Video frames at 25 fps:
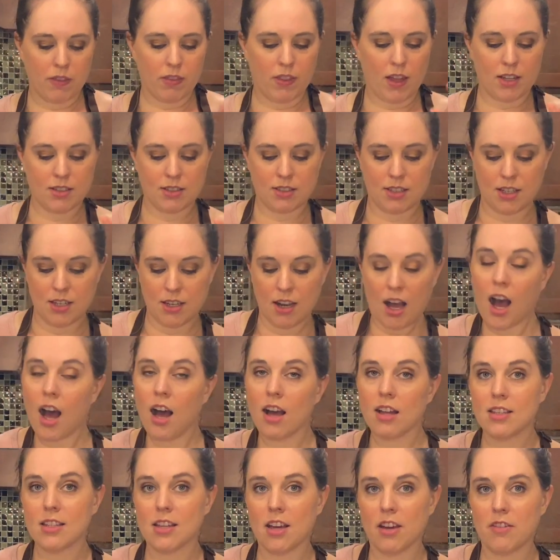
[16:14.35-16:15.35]
that's
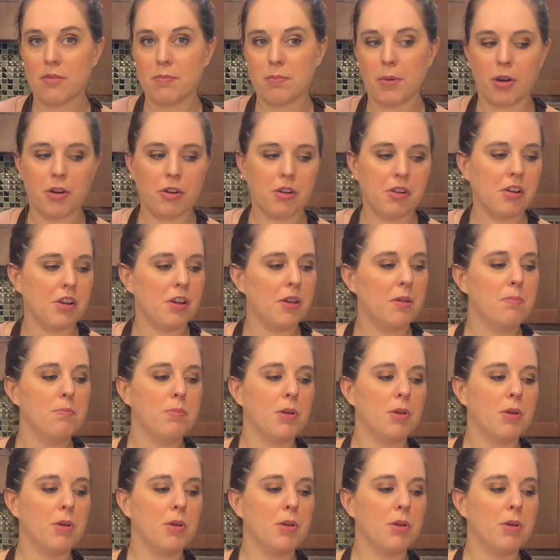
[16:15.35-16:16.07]
not a ton of buttercream,